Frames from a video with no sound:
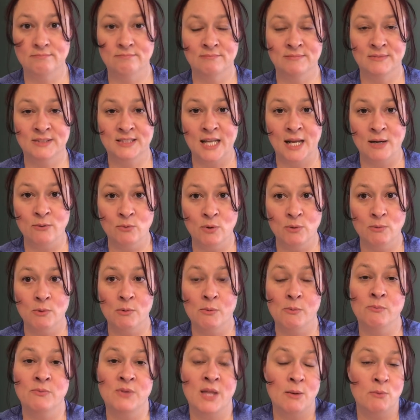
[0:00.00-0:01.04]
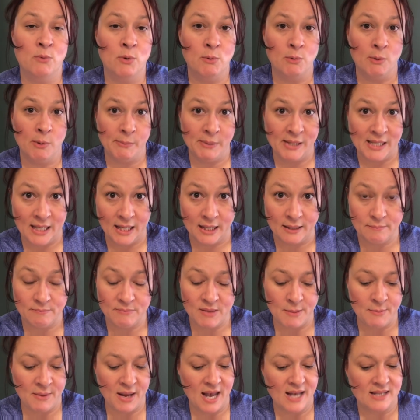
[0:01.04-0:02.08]
then we will then we will begin.
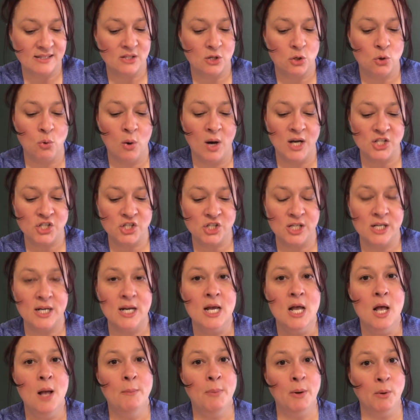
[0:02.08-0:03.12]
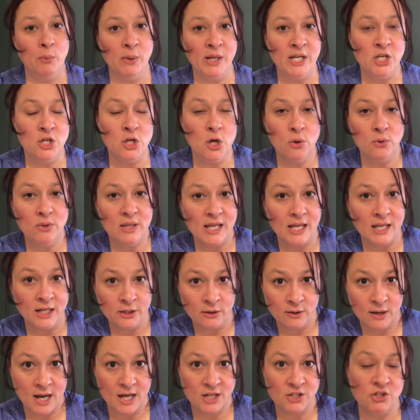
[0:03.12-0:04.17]
They may ask a question, but we know the
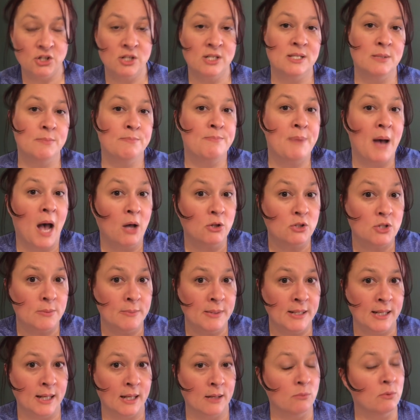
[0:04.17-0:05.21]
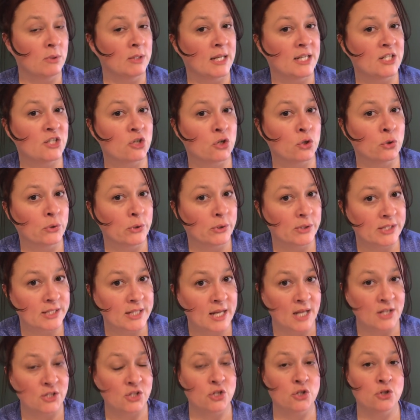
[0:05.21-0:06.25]
interaction is about to begin when they turn their
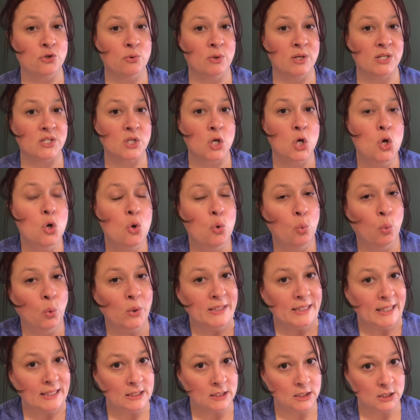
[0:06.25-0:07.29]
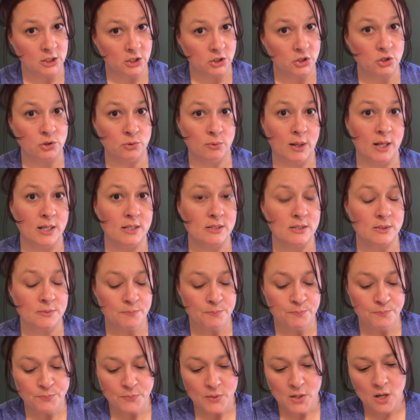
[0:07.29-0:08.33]
attention to us, when they look to us.
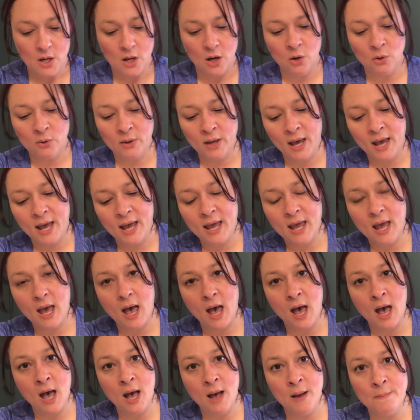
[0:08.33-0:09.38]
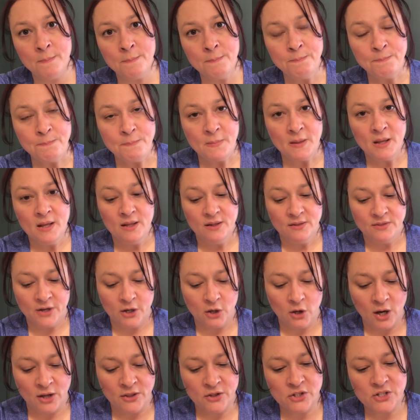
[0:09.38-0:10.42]
Okay, um,
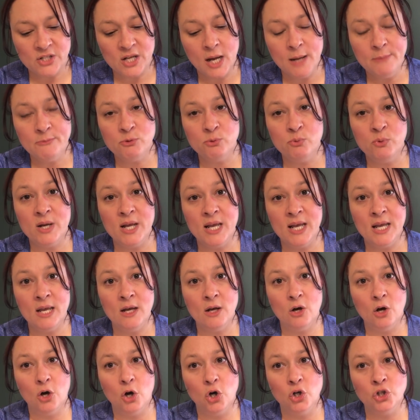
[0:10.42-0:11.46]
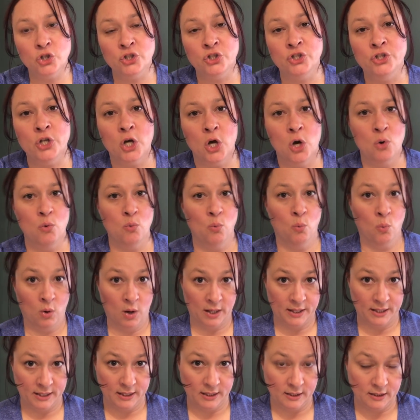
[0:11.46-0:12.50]
there are other times we don't
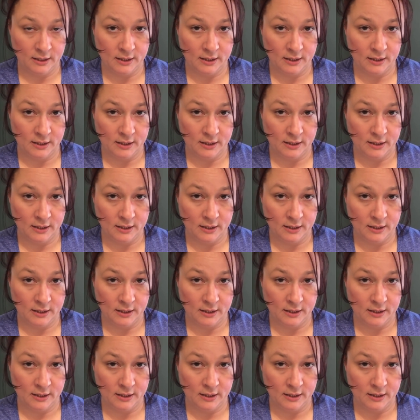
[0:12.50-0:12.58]
want